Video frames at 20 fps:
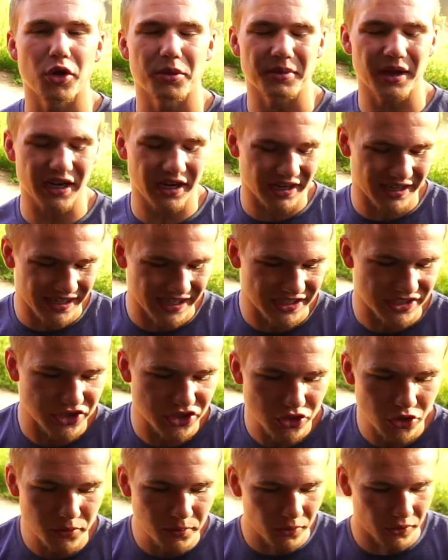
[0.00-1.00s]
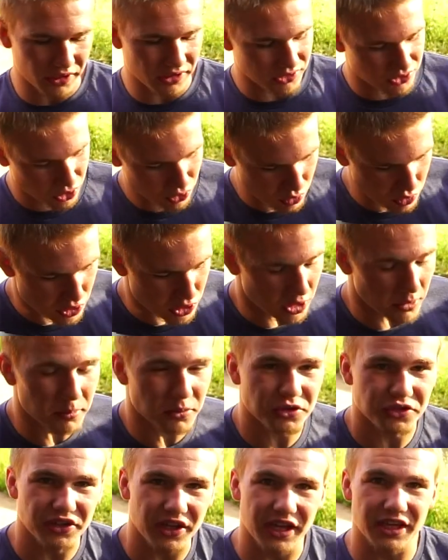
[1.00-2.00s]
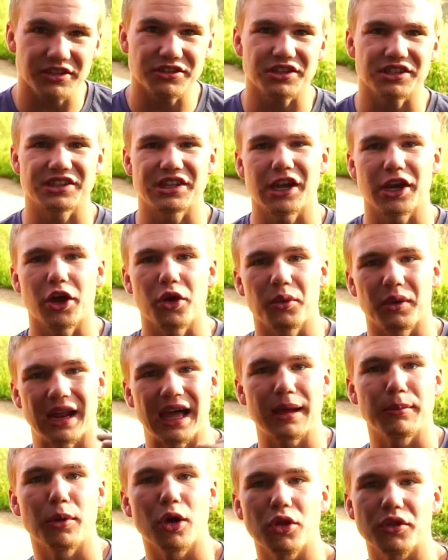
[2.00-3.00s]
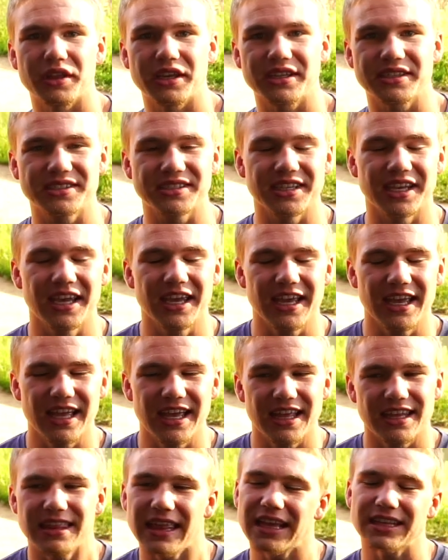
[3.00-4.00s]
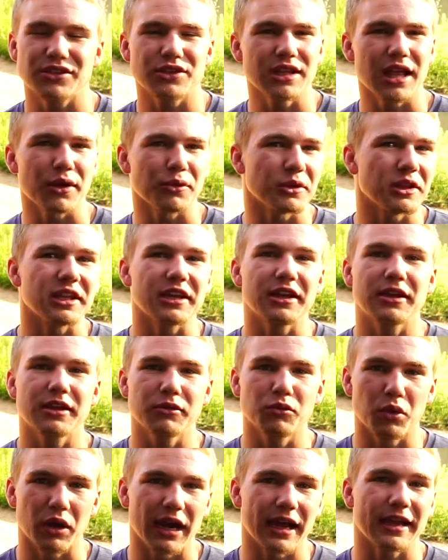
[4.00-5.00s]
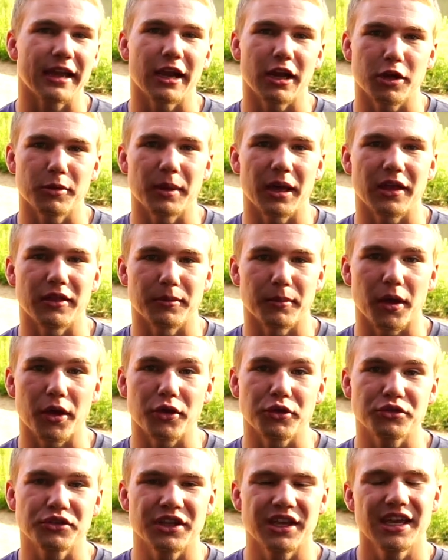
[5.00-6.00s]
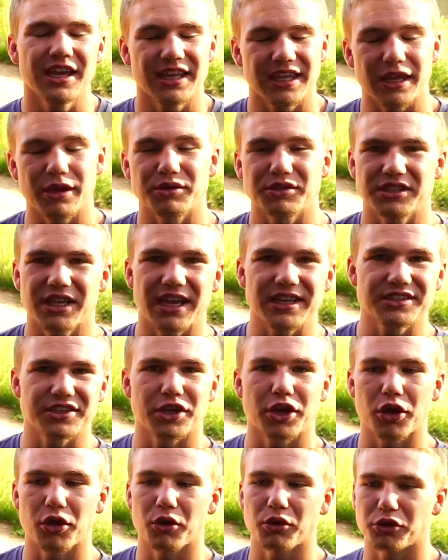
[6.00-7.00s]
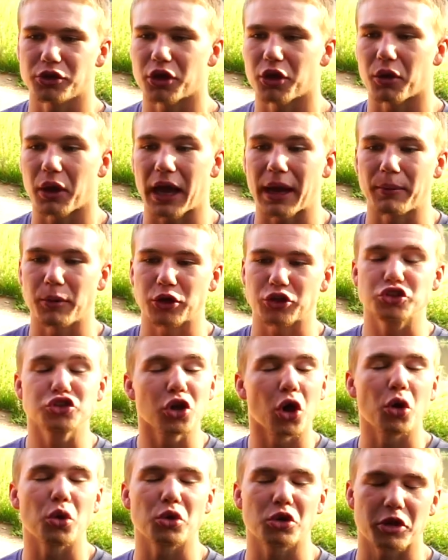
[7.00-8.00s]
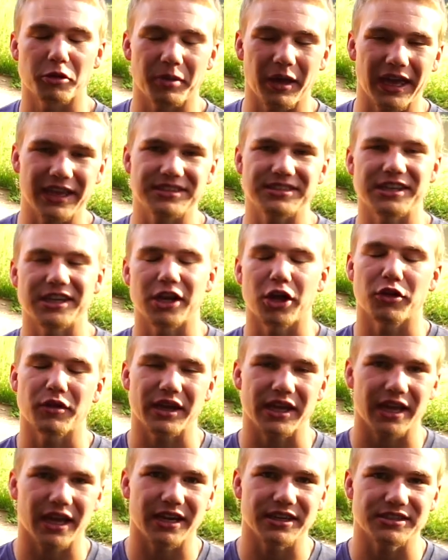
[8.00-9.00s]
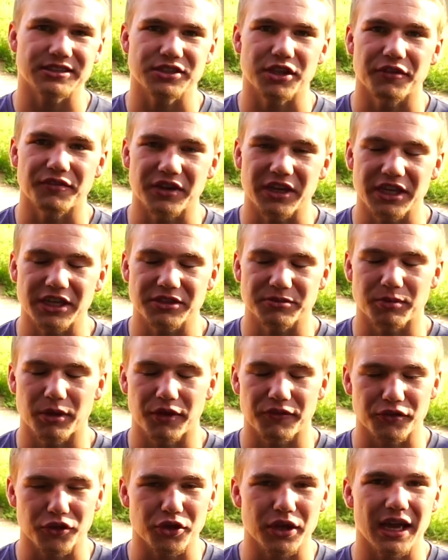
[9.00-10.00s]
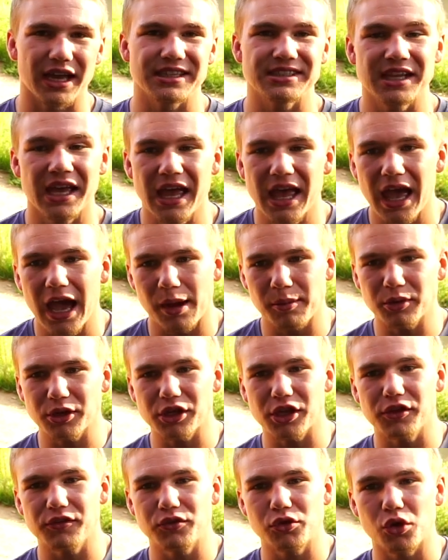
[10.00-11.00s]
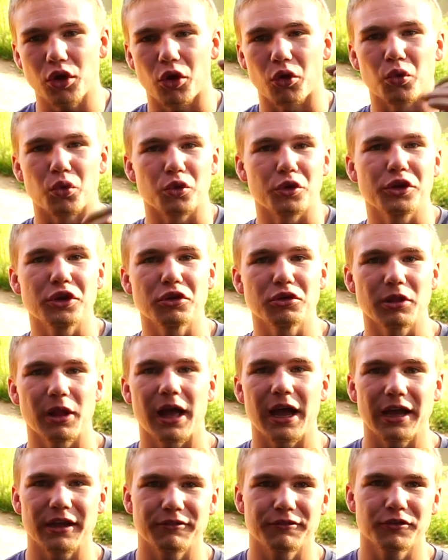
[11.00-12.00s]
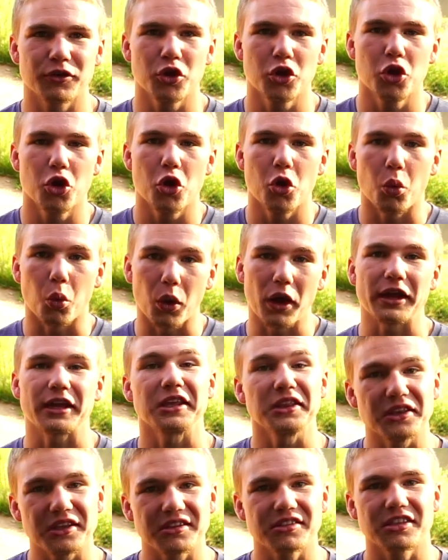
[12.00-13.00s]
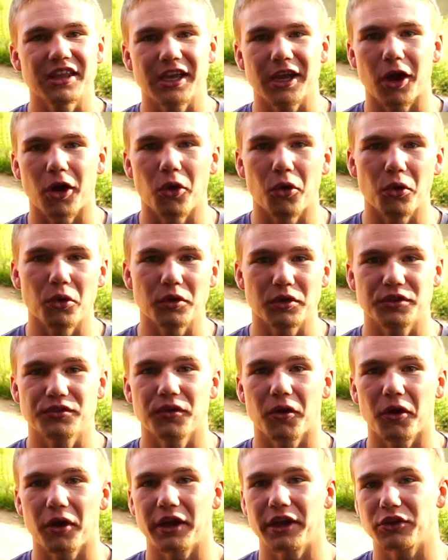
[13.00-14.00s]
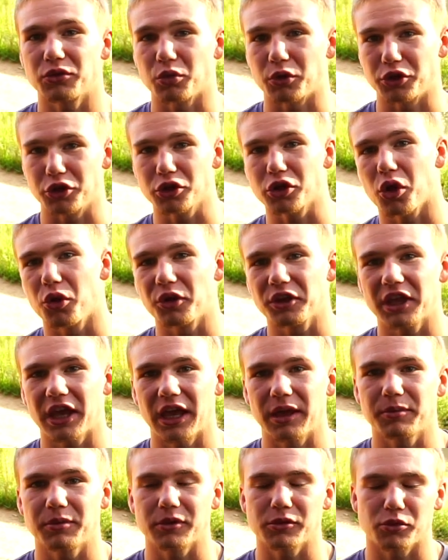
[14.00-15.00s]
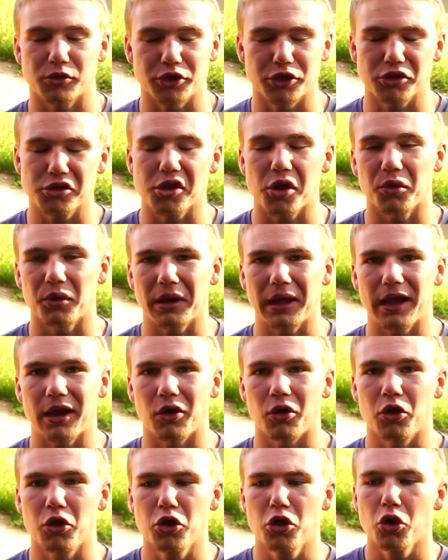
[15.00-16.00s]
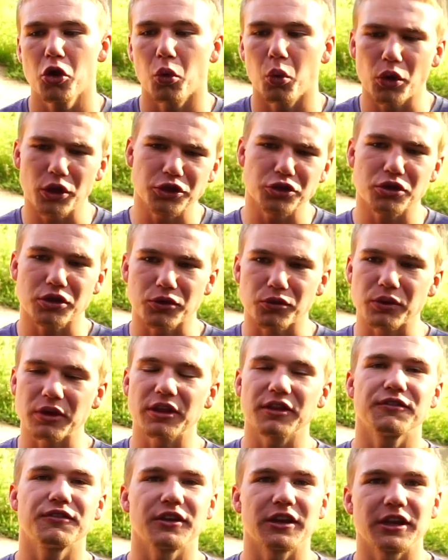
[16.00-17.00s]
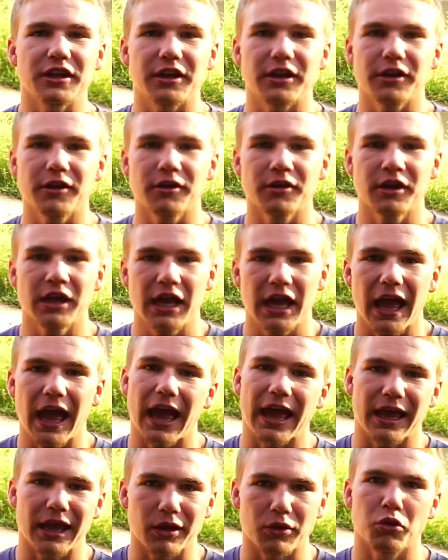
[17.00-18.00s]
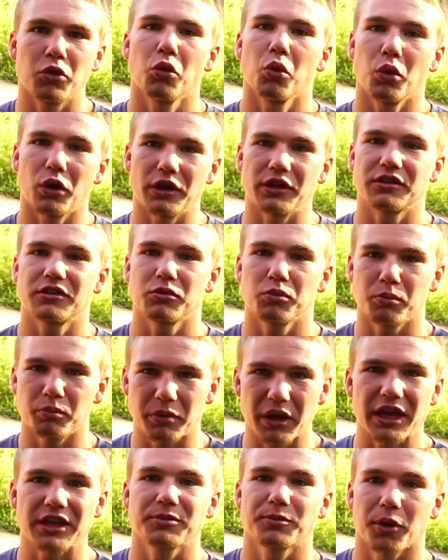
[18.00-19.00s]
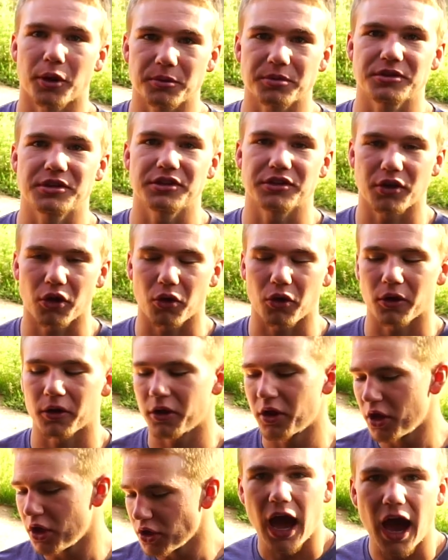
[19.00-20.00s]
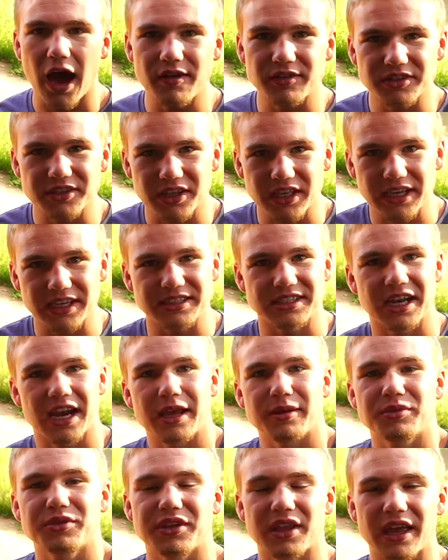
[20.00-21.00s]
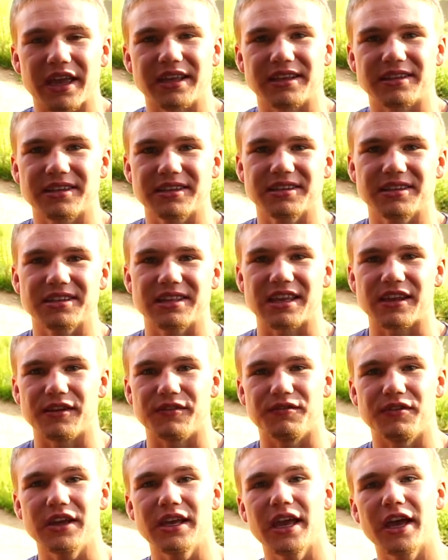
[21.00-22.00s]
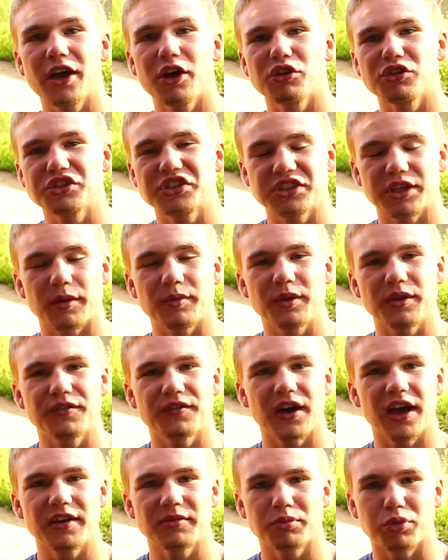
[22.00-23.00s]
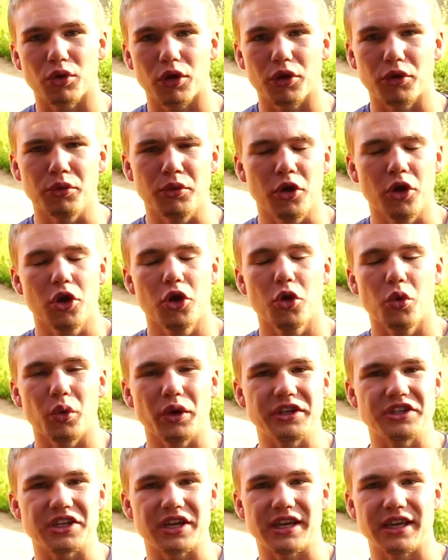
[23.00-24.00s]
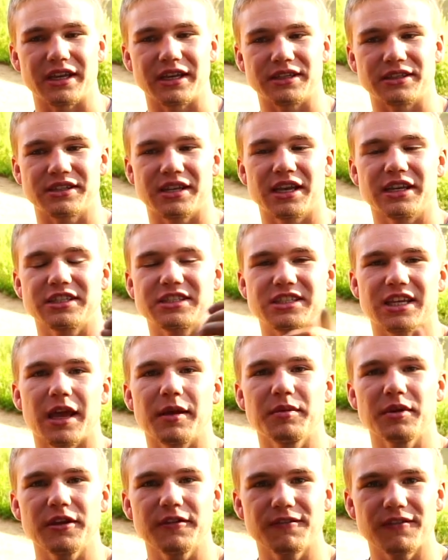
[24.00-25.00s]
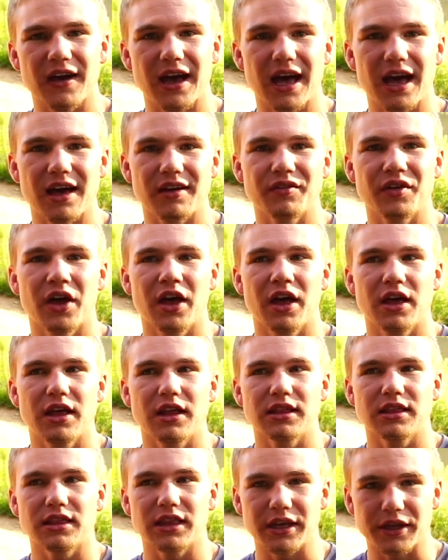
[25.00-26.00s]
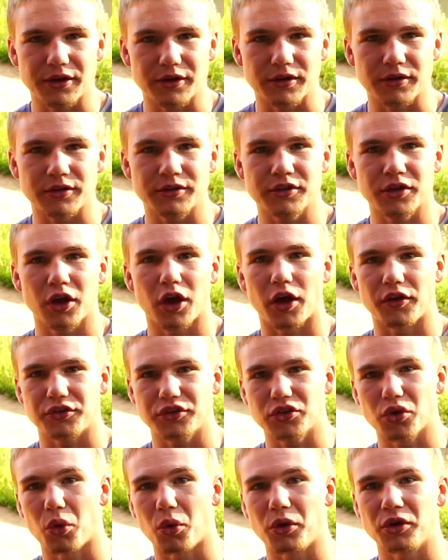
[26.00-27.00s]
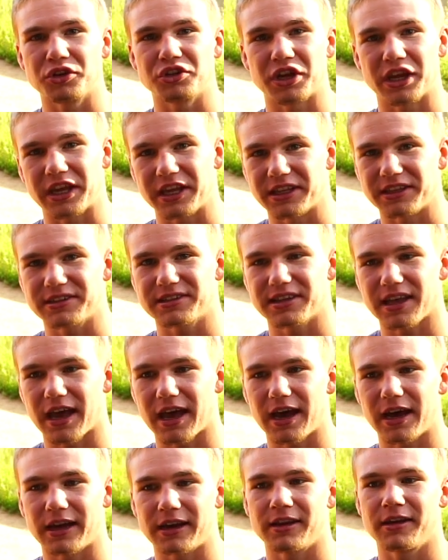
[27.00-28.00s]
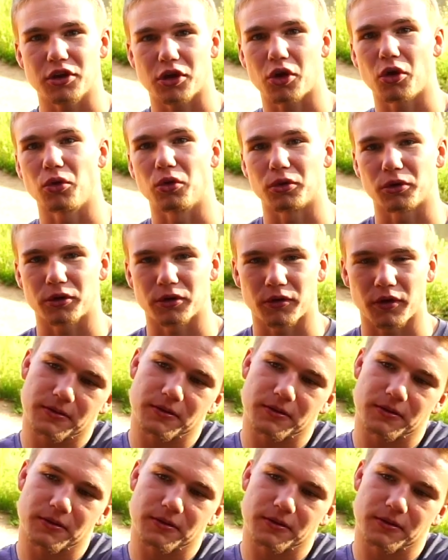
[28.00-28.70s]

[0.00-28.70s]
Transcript: I'm not going to get super into the numbers things because I know when I bought this, that's not really what I cared about the most. Yeah, it was nice to know, how much total capacity and all that kind of stuff it is, but for you guys, I'm going to give you a real life, what can this thing hold as far as when you're going camping, when you're going out, what you can really fit in here, and what its best purposes are. Obviously, as the name states, this is the VL75 Pro, which is 75 liters of storage inside the cooler.